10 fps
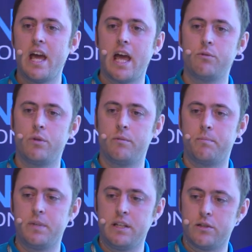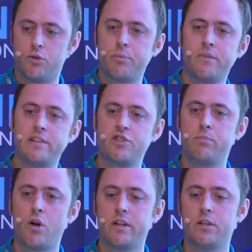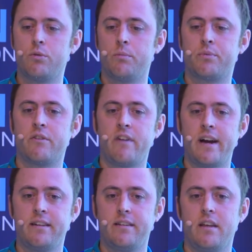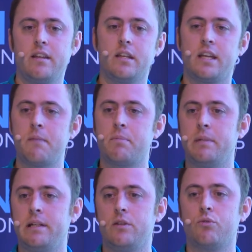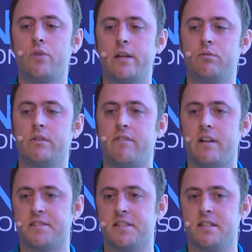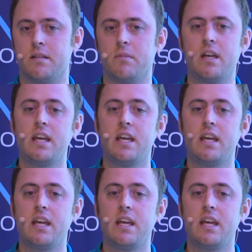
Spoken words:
and will in the doPrivileged block it will provide the capability to write to the file system.